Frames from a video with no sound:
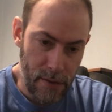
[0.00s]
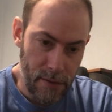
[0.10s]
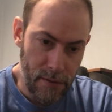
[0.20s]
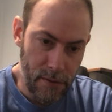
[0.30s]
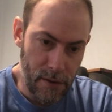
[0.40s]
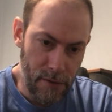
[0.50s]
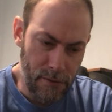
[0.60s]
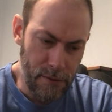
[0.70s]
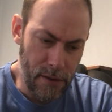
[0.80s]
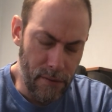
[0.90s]
This is an
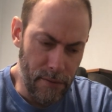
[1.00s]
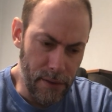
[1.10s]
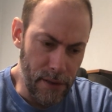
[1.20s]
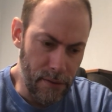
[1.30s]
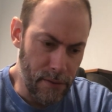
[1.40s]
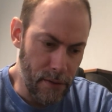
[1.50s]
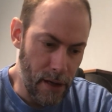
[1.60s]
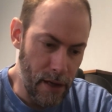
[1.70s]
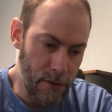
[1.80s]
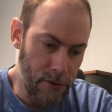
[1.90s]
interesting release.
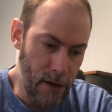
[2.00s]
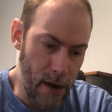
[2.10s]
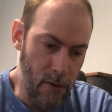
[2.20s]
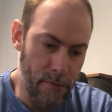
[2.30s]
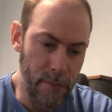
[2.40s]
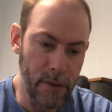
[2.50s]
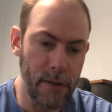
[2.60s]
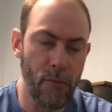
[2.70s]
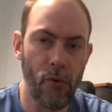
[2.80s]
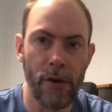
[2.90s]
Hank Shout from Lee
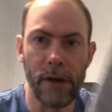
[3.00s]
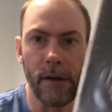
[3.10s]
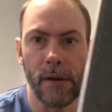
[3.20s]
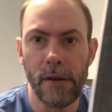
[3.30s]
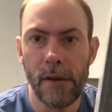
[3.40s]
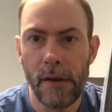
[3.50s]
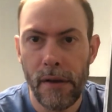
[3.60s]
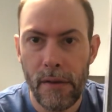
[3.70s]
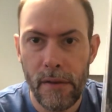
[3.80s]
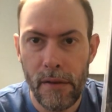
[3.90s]
Morgan.
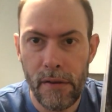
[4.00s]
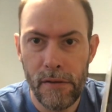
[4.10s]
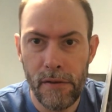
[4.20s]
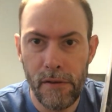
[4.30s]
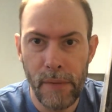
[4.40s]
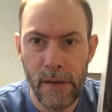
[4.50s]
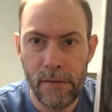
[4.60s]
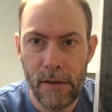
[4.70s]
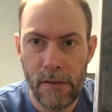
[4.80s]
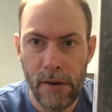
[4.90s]
This is
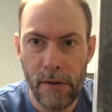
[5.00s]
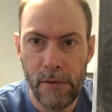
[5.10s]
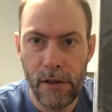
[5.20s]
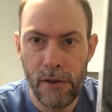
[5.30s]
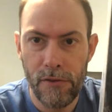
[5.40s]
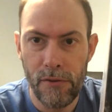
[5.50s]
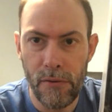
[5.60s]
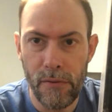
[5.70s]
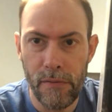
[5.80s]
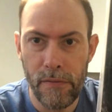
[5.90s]
basically their
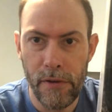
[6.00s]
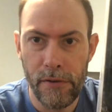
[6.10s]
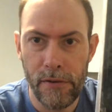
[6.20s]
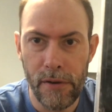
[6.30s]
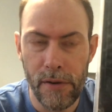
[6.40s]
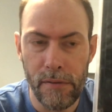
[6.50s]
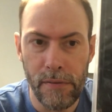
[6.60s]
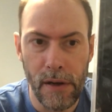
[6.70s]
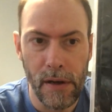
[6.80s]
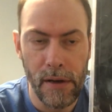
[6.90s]
reissue version
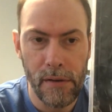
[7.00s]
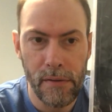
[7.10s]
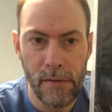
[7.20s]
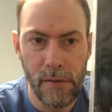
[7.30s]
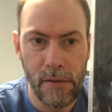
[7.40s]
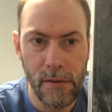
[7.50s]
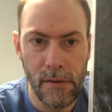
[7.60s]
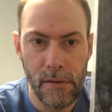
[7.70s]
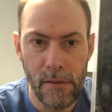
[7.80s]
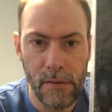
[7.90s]
of
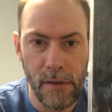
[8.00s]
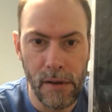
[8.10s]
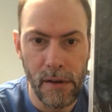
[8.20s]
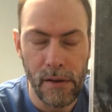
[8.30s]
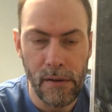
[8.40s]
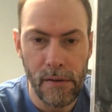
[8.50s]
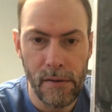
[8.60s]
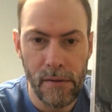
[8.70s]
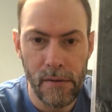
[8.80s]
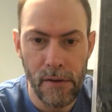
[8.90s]
the
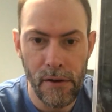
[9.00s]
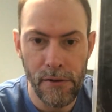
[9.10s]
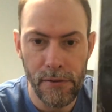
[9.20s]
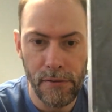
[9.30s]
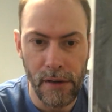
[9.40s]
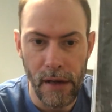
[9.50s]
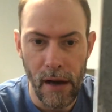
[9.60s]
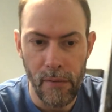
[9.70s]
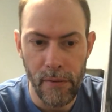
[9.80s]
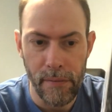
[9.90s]
Introducing
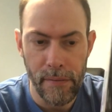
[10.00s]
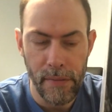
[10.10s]
album.